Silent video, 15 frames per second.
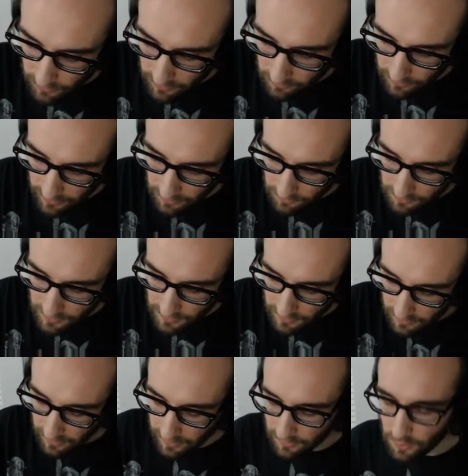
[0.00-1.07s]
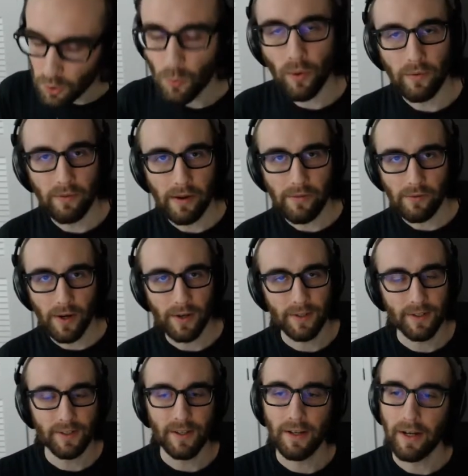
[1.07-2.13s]
around at 2.5 for
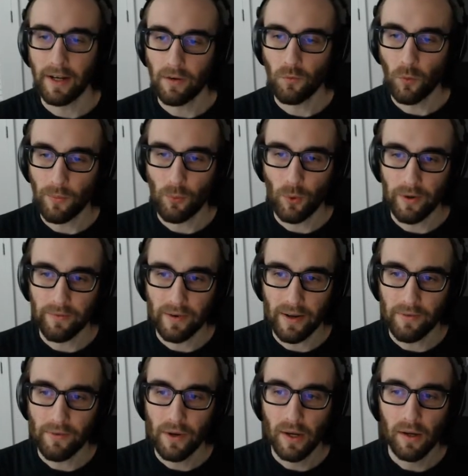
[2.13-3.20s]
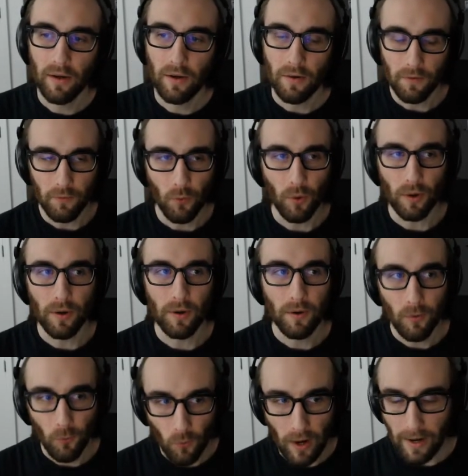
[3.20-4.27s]
x and negative 1.5 for
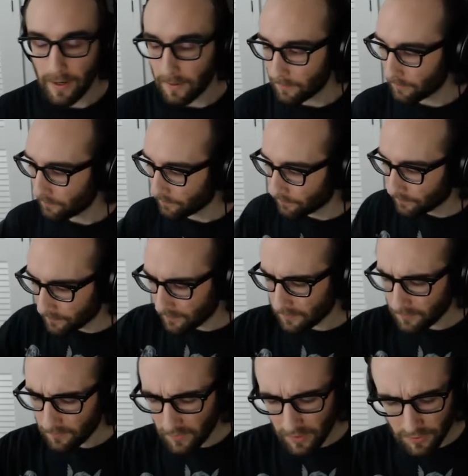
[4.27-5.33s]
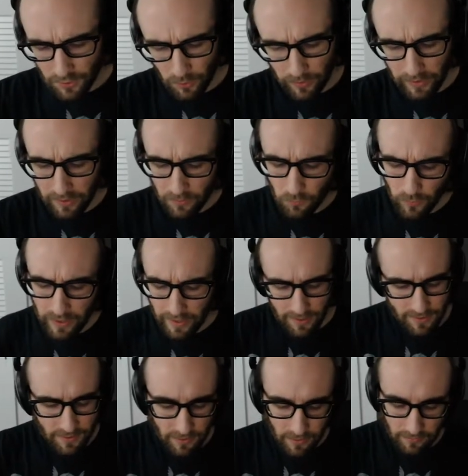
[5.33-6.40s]
y. So again, we
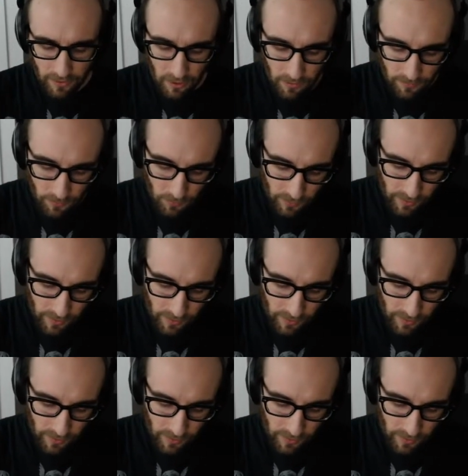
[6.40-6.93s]
isolated variable. We